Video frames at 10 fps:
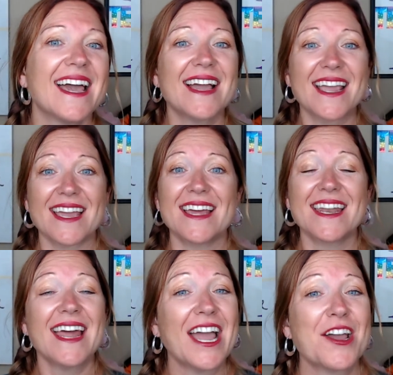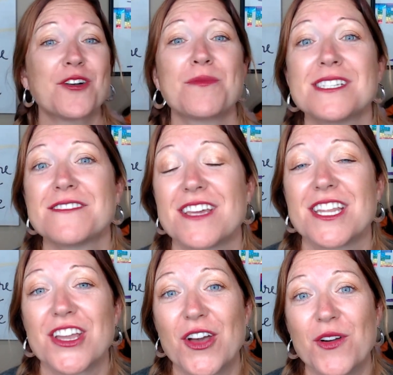Again, I hope this
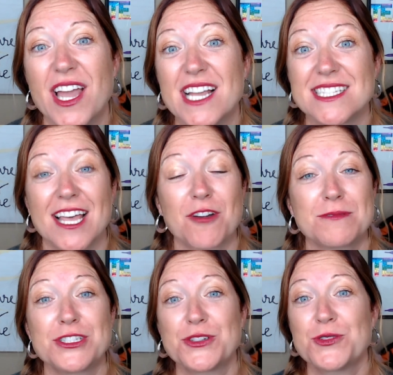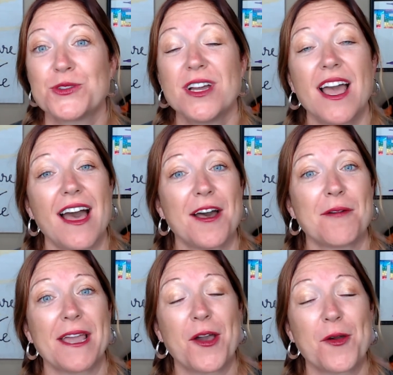video has helped you.
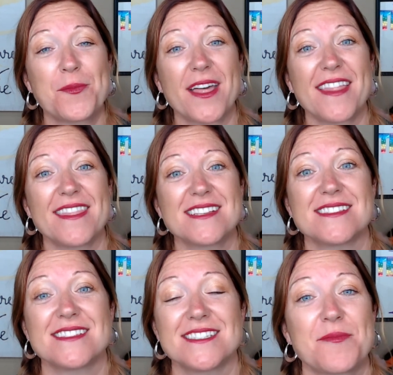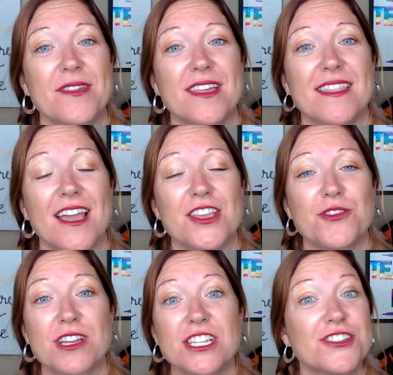I hope that this is something that you
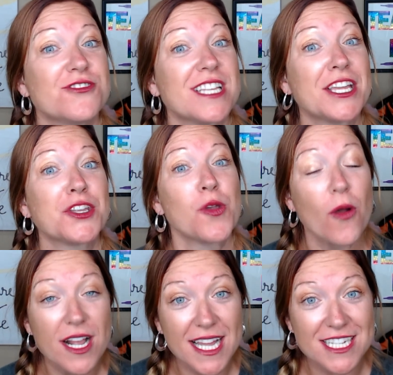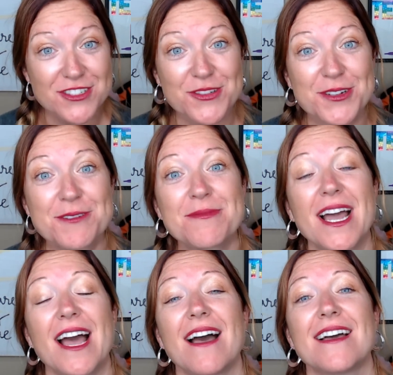could use in your classroom
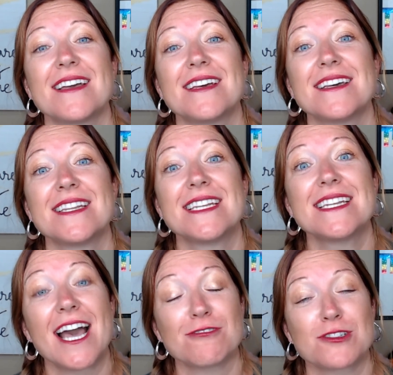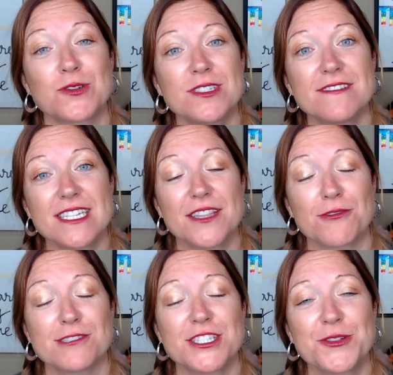on Outschool
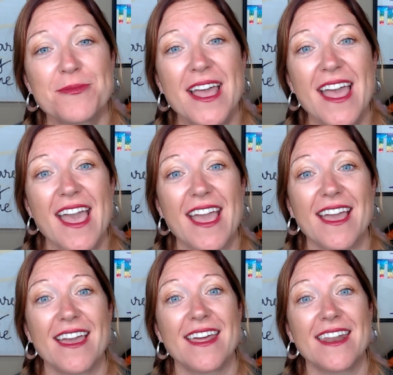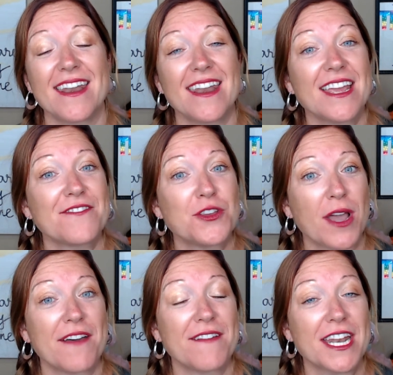through Zoom. And if you
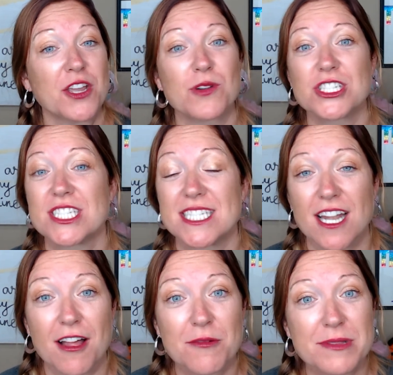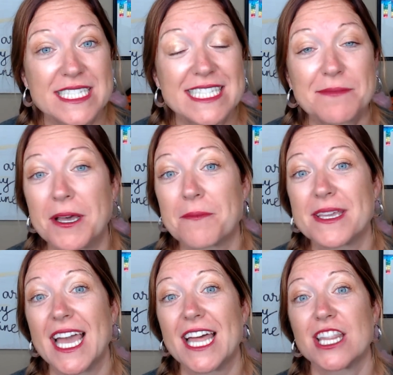have any questions at all, please email
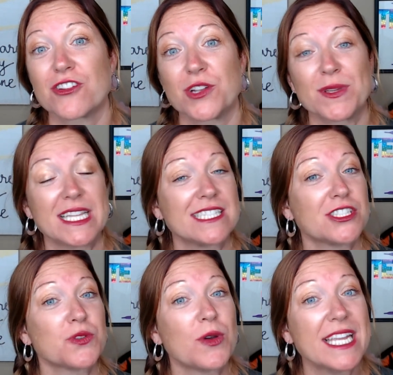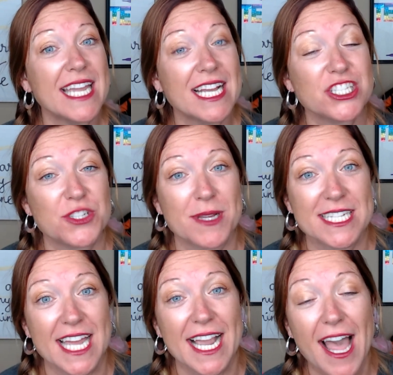me at
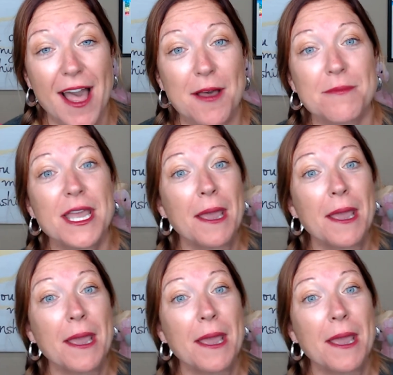learningwithlisa20@gmail.com.